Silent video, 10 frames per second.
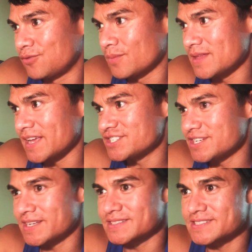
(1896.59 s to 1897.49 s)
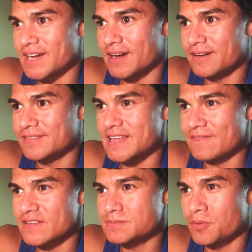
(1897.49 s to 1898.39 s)
formulations of the
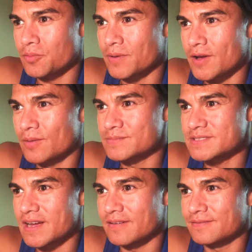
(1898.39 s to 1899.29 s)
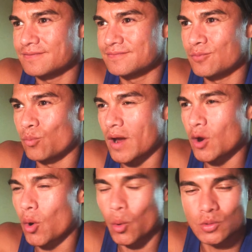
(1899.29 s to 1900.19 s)
invisible realms of what
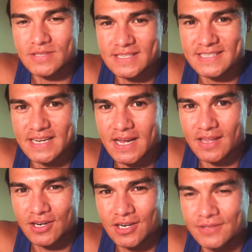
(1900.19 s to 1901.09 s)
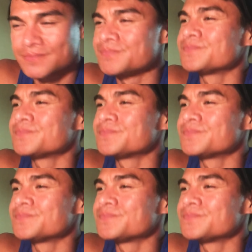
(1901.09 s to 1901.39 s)
holds us together